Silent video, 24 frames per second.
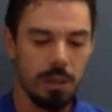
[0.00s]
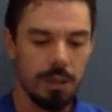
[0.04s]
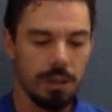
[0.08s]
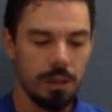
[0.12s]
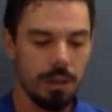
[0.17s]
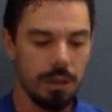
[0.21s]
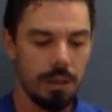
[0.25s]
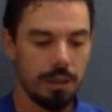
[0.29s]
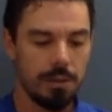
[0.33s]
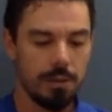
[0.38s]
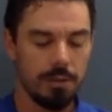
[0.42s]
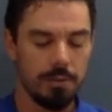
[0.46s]

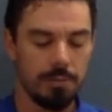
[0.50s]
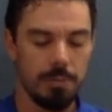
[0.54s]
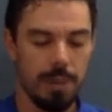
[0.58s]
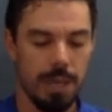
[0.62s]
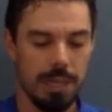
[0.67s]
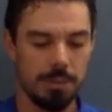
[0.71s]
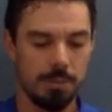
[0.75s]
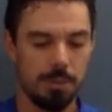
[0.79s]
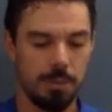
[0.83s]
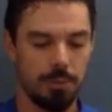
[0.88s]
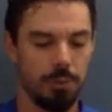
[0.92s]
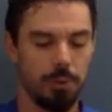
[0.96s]
It
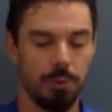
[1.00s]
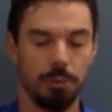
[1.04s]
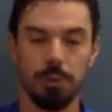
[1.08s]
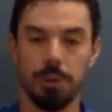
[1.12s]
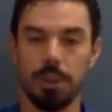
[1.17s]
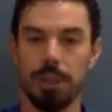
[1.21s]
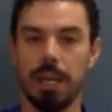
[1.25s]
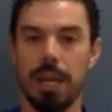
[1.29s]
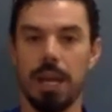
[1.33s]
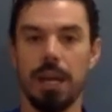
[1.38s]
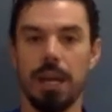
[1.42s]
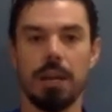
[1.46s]
makes me feel
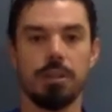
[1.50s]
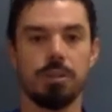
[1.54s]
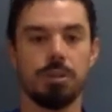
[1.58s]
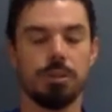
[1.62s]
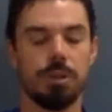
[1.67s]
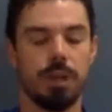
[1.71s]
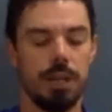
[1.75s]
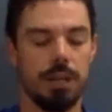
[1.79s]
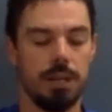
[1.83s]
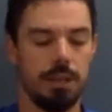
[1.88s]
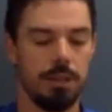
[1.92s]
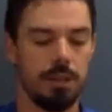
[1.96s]
really
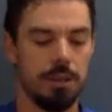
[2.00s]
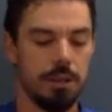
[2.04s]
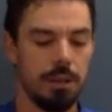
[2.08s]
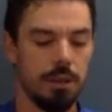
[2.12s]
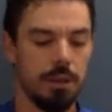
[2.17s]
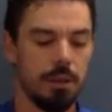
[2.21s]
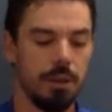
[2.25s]
hydrated.